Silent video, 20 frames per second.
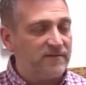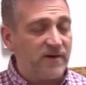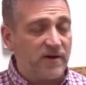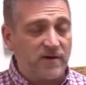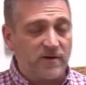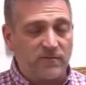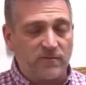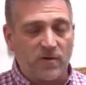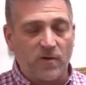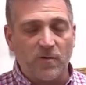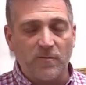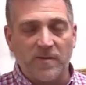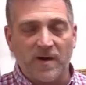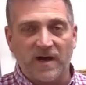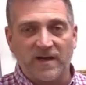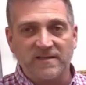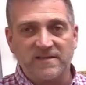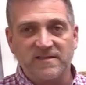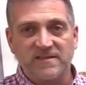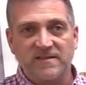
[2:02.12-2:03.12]
very
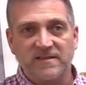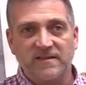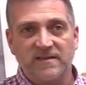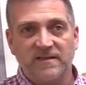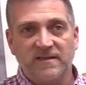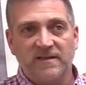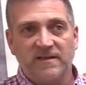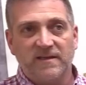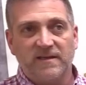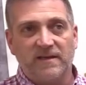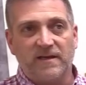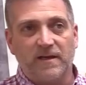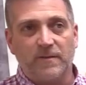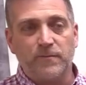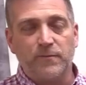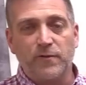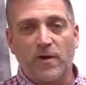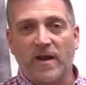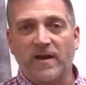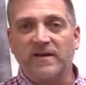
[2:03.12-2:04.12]
robust
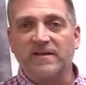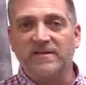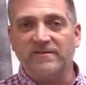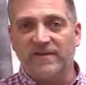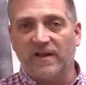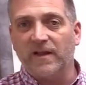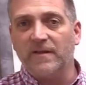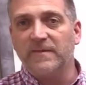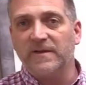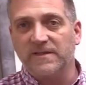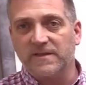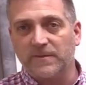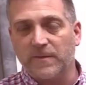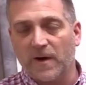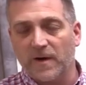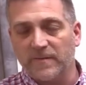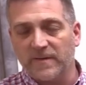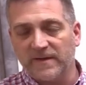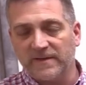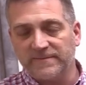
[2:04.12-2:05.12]
product development
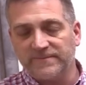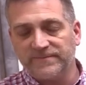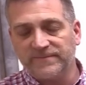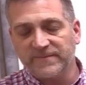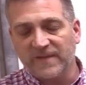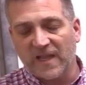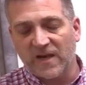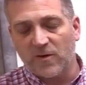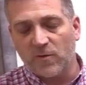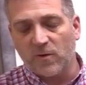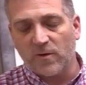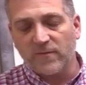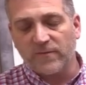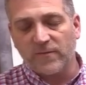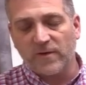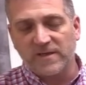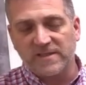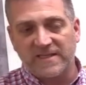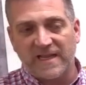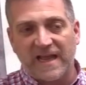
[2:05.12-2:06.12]
department. And in order
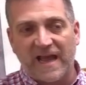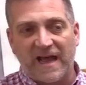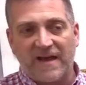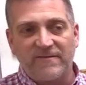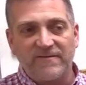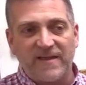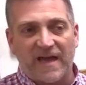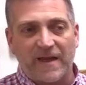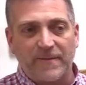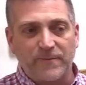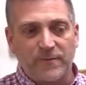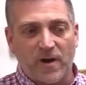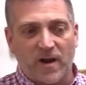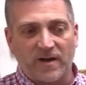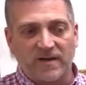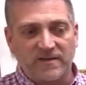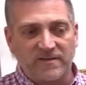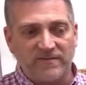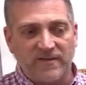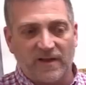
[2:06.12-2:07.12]
for us to have that
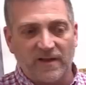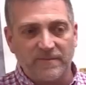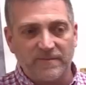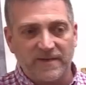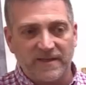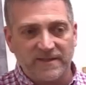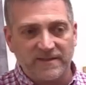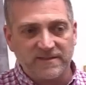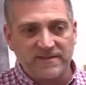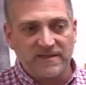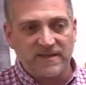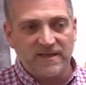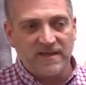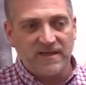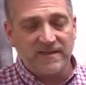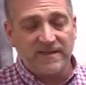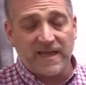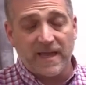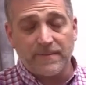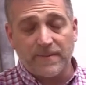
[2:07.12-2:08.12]
product development
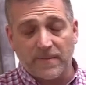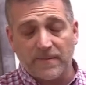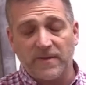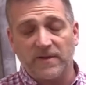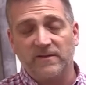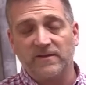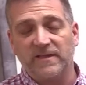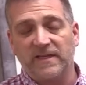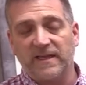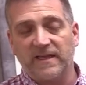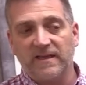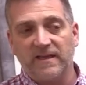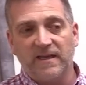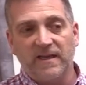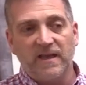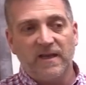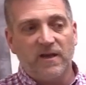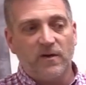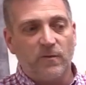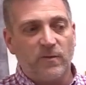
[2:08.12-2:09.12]
capability,
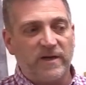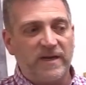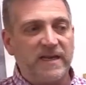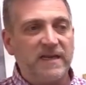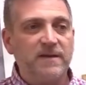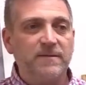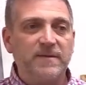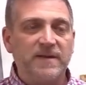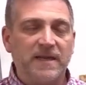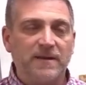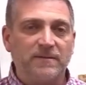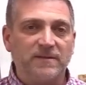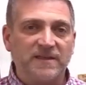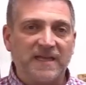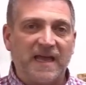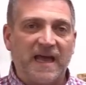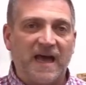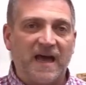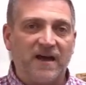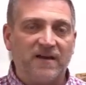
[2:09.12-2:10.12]
we need to be able
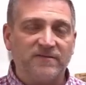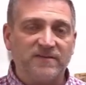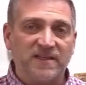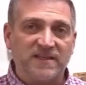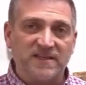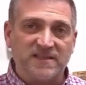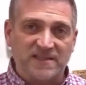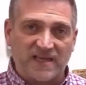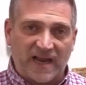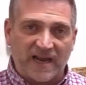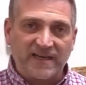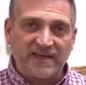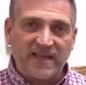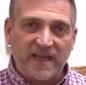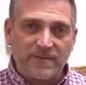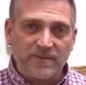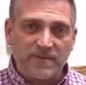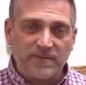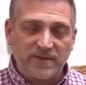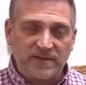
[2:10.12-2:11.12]
to have the design
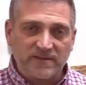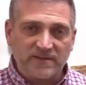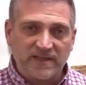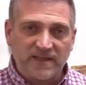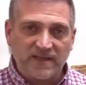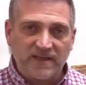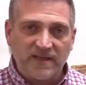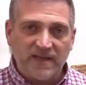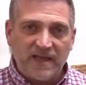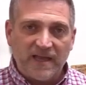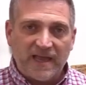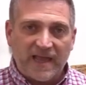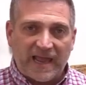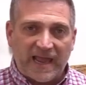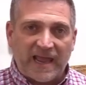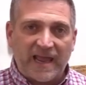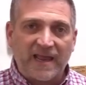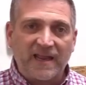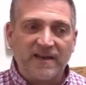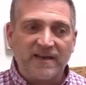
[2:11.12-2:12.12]
capability
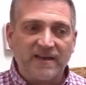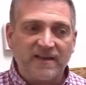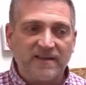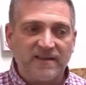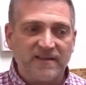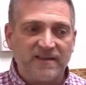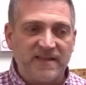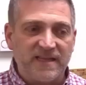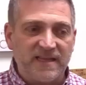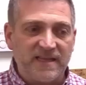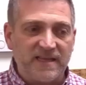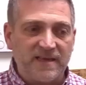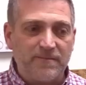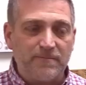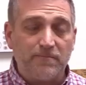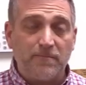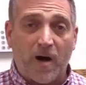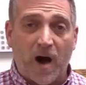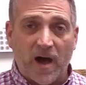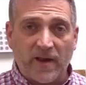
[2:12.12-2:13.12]
and the
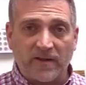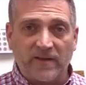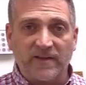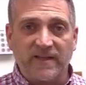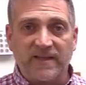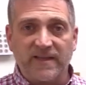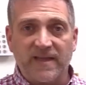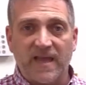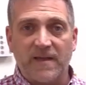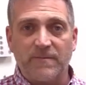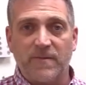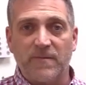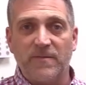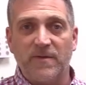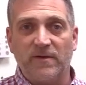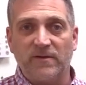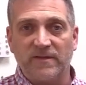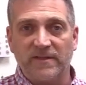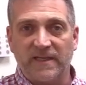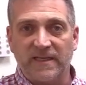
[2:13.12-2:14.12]
modeling
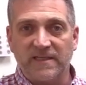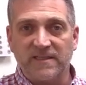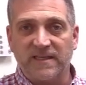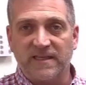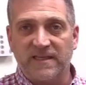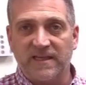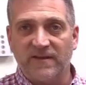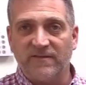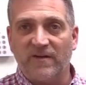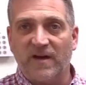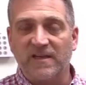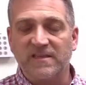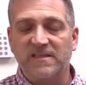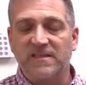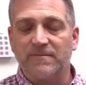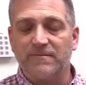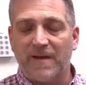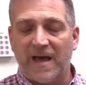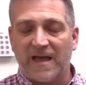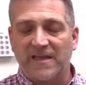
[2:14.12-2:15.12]
capability to give us
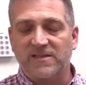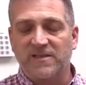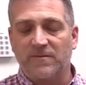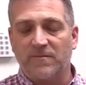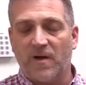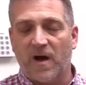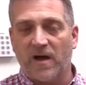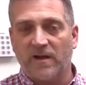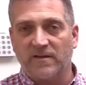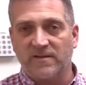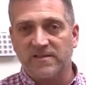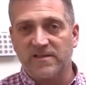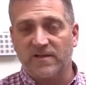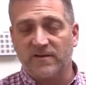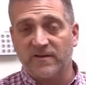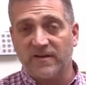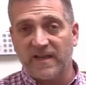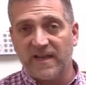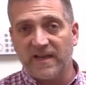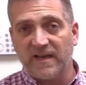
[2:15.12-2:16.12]
the master models that
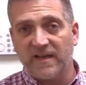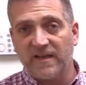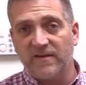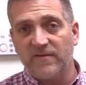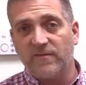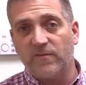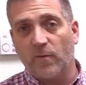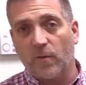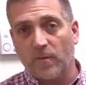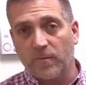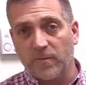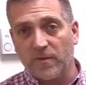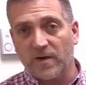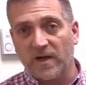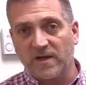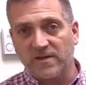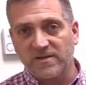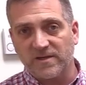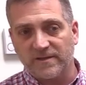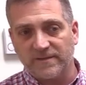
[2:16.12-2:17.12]
are needed for
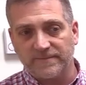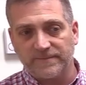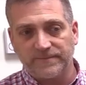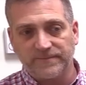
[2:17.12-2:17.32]
production.